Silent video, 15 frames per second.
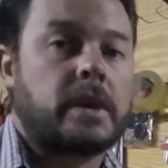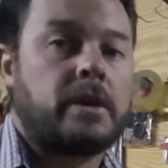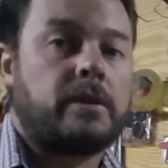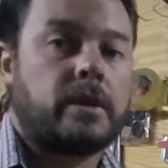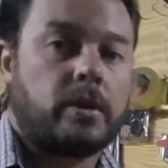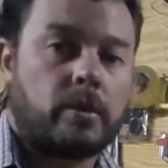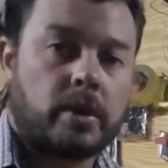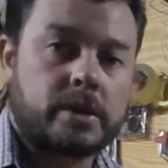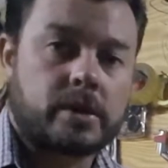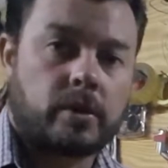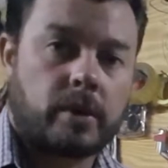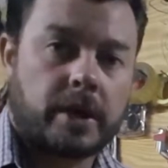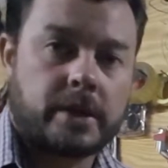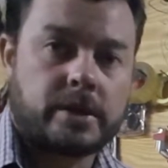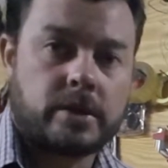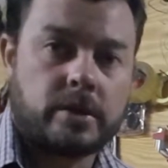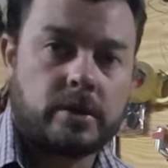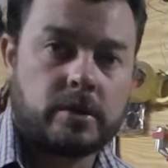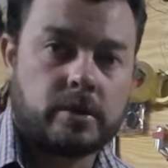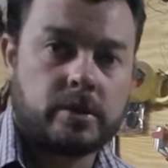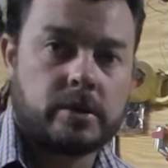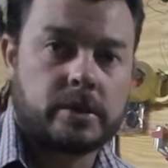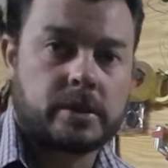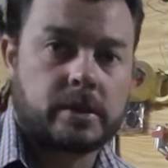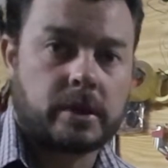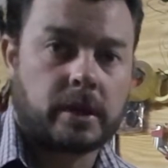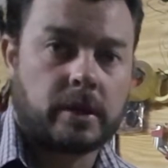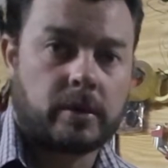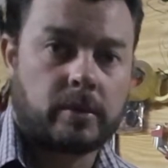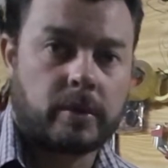If there was a way to
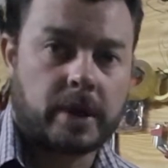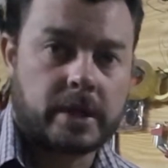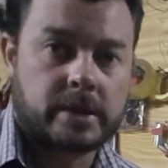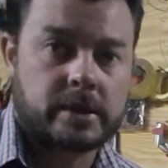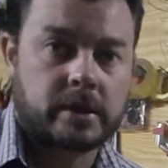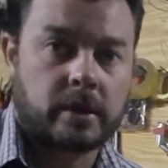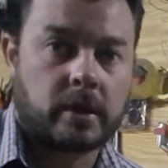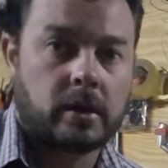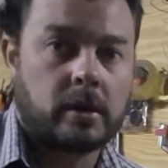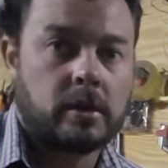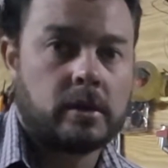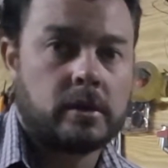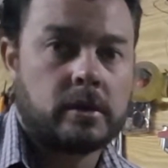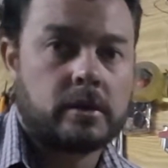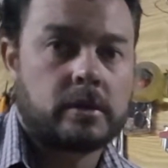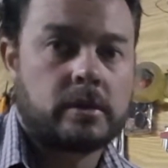use a wet cell